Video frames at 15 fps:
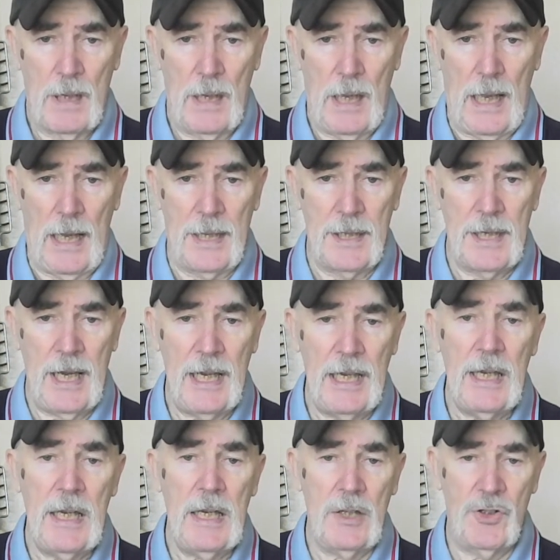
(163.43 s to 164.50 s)
And
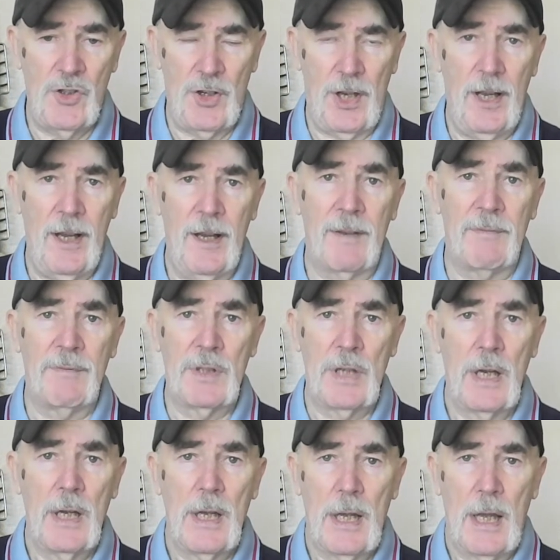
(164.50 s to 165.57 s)
he served,
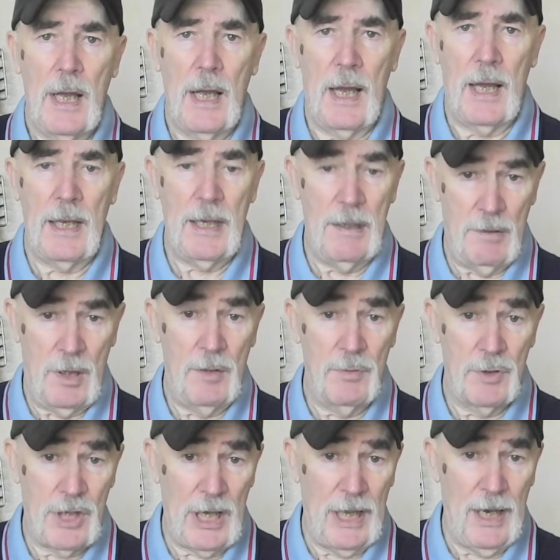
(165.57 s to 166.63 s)
he
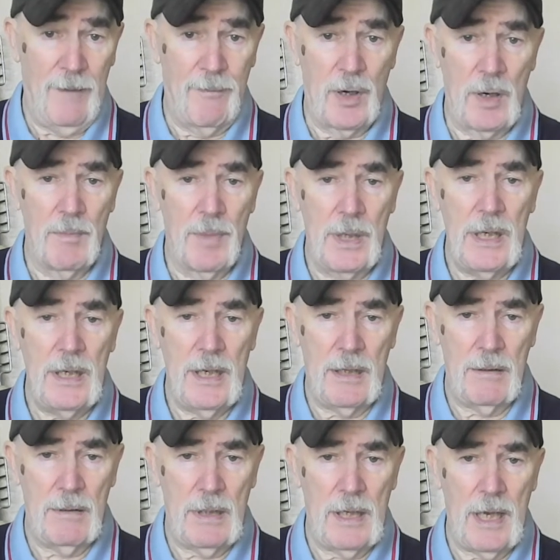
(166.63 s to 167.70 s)
was South African, but he
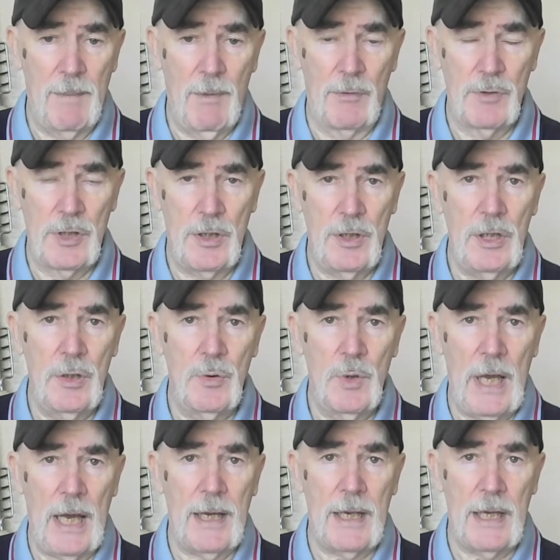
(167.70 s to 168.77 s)
came over to the
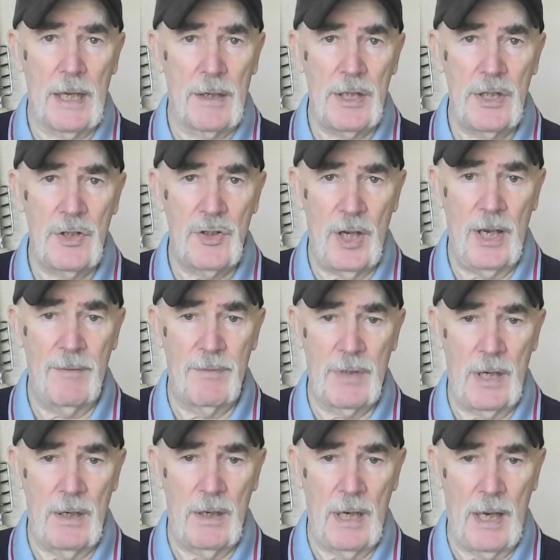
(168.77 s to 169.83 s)
UK and he served
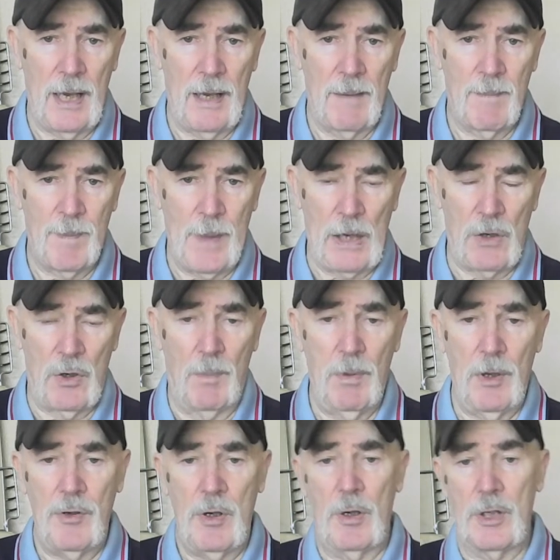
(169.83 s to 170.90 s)
in a couple
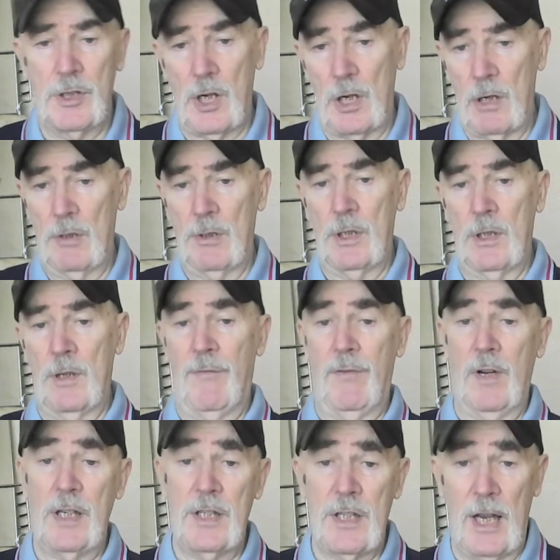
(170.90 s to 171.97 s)
of units, including the
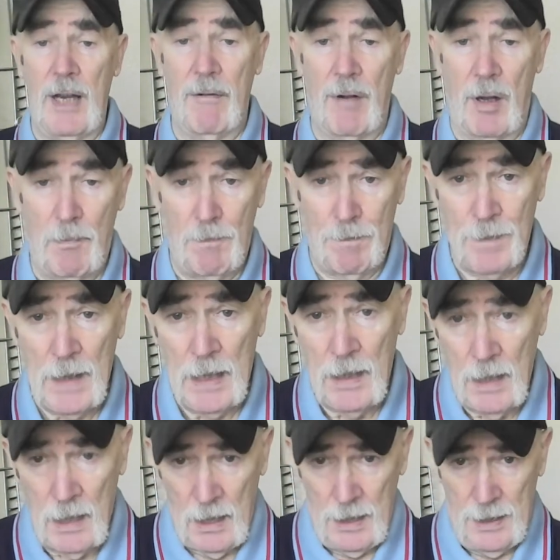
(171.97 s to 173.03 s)
Fleet Air Arm.
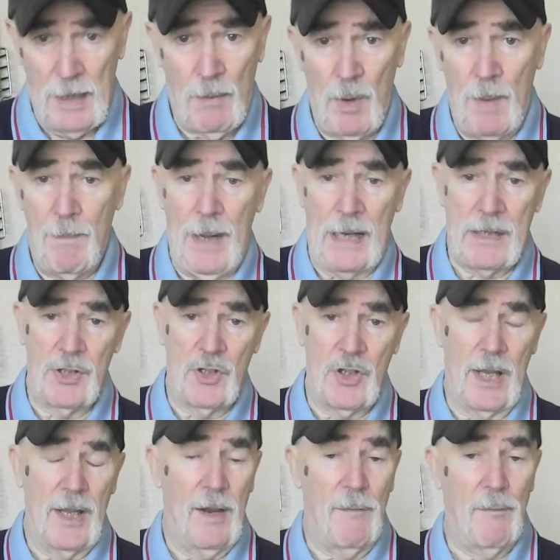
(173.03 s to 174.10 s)
Then went back to
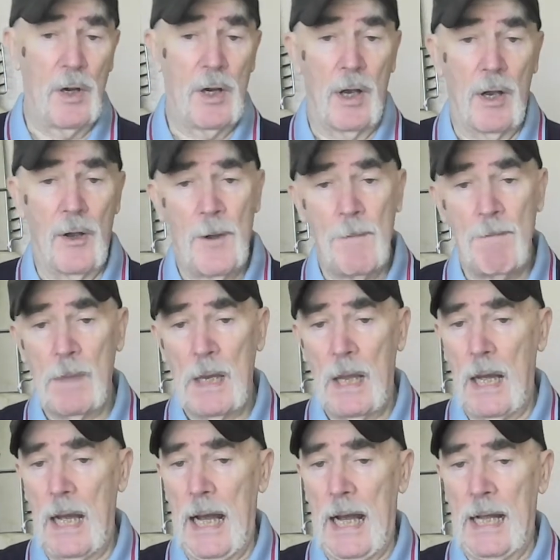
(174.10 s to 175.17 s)
South Africa
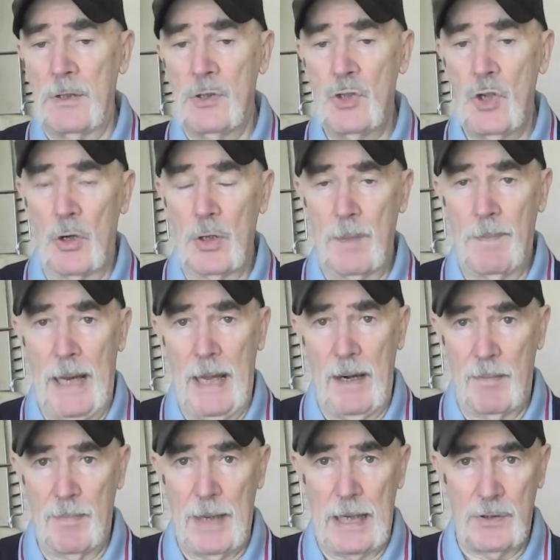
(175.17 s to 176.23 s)
and joined the
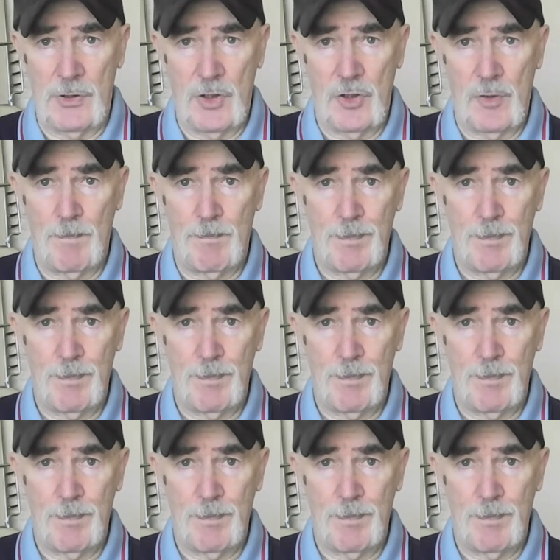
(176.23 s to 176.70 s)
Parabats.